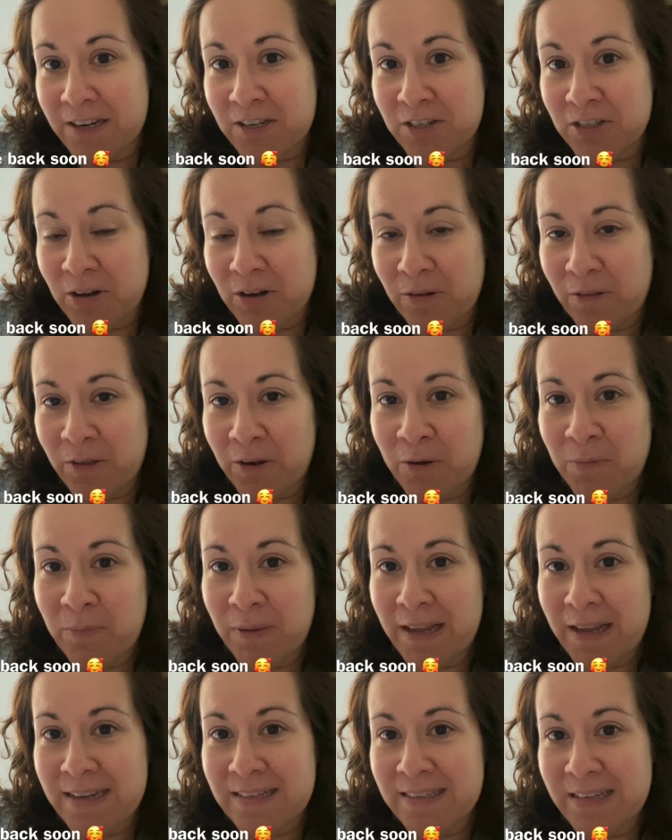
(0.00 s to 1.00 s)
to show you the new
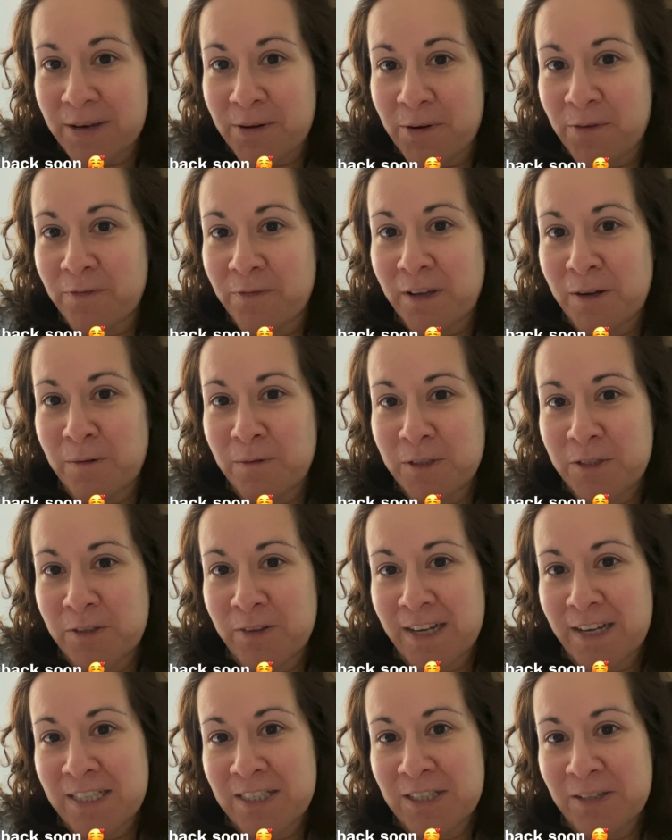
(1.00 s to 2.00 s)
place, and hopefully we'll do
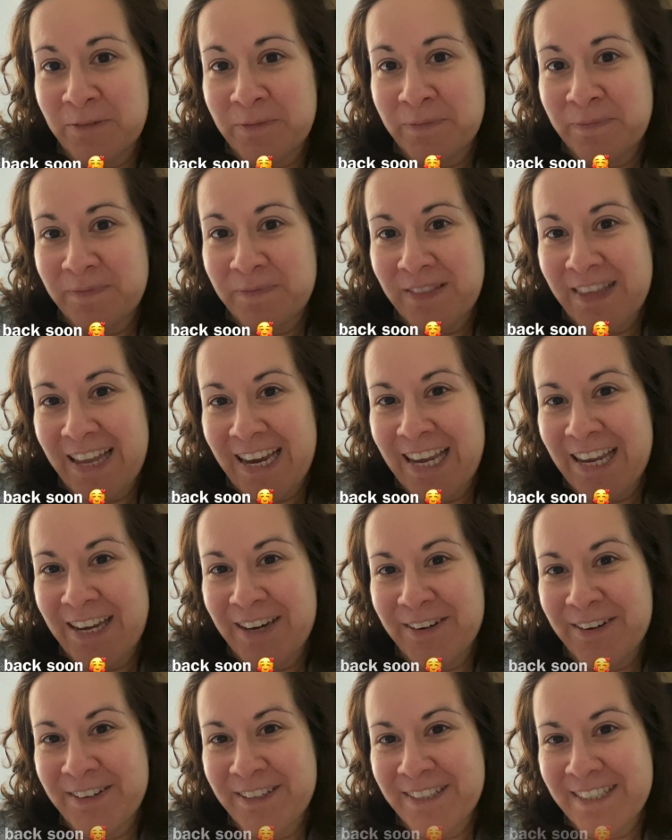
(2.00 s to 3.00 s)
that soon. Thank
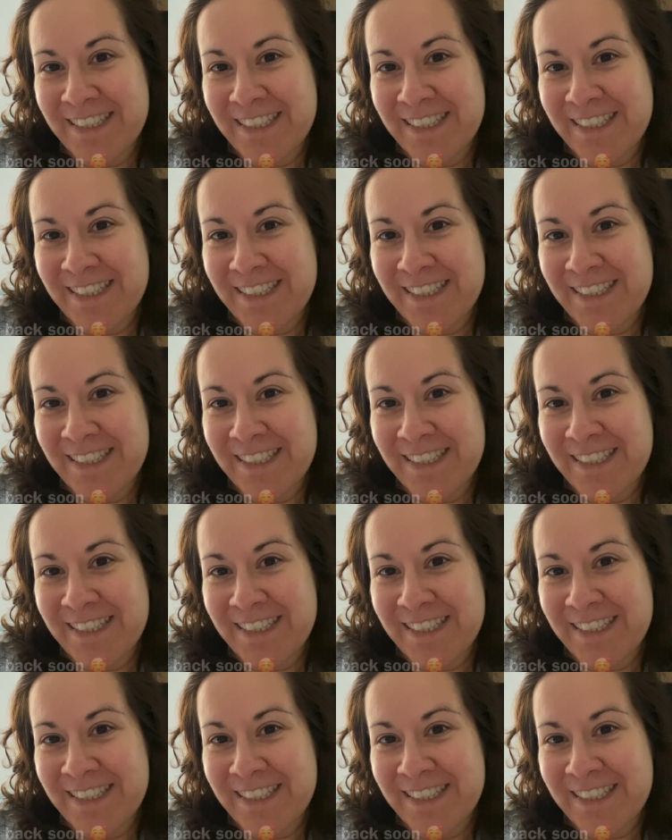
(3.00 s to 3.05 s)
you.